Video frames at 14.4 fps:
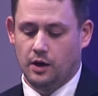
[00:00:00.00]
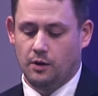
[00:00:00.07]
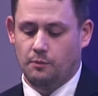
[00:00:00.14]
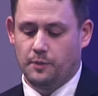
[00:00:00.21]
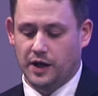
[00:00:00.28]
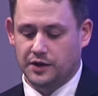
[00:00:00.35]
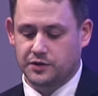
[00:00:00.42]

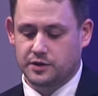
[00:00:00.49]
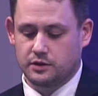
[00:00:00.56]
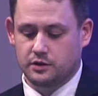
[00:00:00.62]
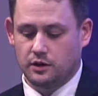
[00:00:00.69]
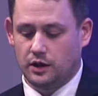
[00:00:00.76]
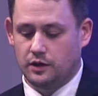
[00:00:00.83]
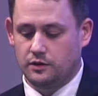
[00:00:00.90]
But
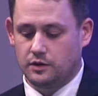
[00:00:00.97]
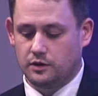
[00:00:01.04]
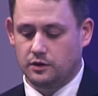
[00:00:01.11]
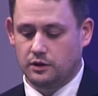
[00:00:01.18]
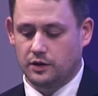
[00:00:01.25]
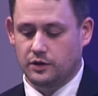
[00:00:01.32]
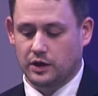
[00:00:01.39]
in
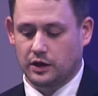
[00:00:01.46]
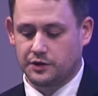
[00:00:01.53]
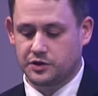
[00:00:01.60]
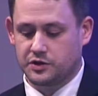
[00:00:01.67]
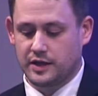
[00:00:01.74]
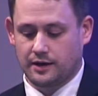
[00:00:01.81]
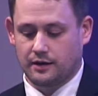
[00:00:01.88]
the
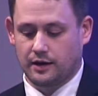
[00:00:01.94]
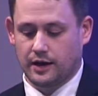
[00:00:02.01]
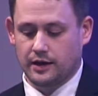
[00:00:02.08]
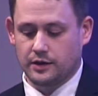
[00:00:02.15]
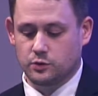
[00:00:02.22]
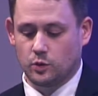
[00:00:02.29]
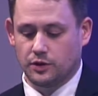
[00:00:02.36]
last
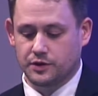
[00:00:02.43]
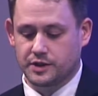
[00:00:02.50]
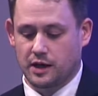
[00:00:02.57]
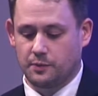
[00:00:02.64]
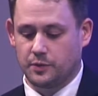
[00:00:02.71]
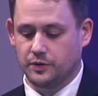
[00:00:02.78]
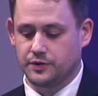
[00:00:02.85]
decade, what has
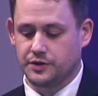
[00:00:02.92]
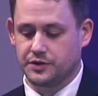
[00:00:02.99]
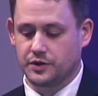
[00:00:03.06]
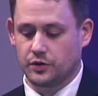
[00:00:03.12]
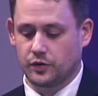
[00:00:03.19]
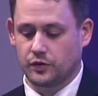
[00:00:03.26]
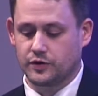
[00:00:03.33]
happened is
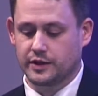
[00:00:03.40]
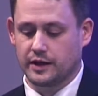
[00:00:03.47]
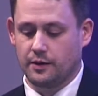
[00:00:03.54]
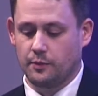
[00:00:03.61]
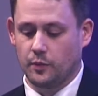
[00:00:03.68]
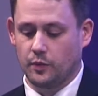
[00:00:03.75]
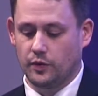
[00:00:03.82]

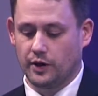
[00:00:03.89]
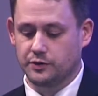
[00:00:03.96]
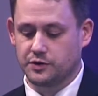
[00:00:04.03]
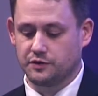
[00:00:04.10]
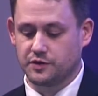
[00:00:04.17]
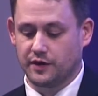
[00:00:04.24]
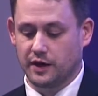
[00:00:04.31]
that those
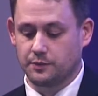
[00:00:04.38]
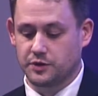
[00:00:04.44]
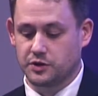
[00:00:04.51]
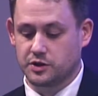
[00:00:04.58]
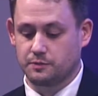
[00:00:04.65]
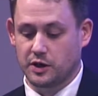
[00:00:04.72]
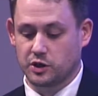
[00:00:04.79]
have developed
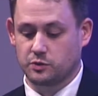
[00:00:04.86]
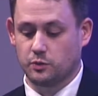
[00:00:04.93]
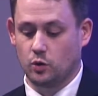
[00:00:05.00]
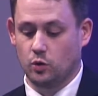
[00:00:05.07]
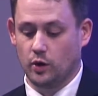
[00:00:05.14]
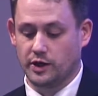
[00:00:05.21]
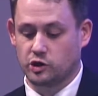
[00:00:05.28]
into much
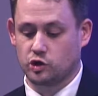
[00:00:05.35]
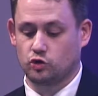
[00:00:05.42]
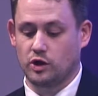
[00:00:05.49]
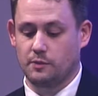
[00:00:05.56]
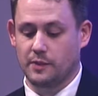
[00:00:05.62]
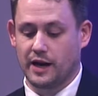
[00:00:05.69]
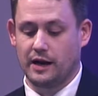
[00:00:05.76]
more
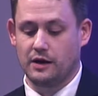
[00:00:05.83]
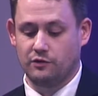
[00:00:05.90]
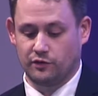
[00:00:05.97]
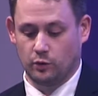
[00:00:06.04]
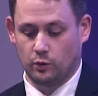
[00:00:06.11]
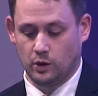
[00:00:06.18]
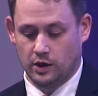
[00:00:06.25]
extreme and
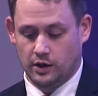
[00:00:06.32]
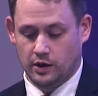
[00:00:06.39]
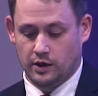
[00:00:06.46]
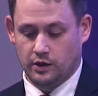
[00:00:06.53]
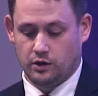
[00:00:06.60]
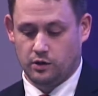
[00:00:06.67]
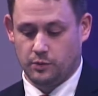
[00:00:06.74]
hateful
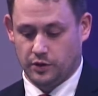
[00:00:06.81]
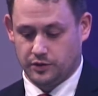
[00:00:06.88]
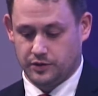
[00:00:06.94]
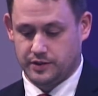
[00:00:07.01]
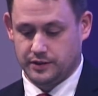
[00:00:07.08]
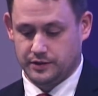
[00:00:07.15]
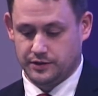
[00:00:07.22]

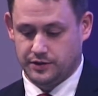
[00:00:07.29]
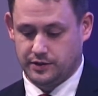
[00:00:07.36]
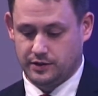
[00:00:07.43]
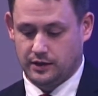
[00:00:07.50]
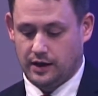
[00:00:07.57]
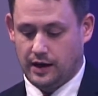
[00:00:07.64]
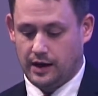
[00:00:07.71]
communities.
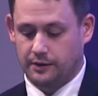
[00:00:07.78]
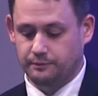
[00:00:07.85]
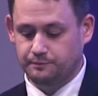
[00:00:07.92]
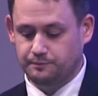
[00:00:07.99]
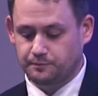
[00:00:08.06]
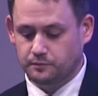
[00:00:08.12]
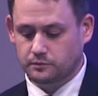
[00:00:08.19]

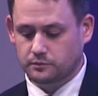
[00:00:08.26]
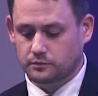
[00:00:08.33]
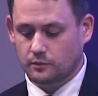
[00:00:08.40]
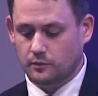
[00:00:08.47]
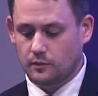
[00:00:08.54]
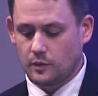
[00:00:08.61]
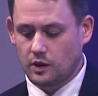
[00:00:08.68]

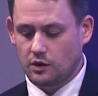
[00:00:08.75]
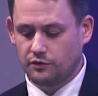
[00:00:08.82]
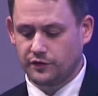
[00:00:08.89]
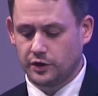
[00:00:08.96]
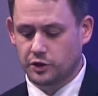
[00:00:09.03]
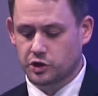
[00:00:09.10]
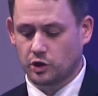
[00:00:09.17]

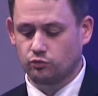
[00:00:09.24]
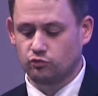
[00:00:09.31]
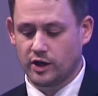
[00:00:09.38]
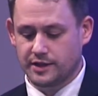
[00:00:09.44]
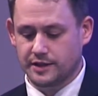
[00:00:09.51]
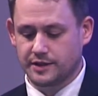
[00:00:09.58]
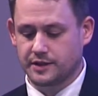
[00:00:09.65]
First on
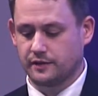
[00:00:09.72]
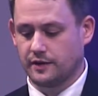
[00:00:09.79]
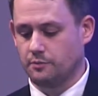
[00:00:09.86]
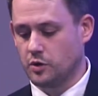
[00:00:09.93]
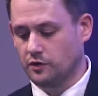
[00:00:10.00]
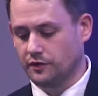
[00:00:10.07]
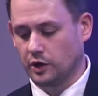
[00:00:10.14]
Reddit and then
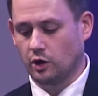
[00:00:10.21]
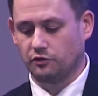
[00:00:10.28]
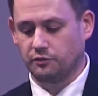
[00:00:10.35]
moving off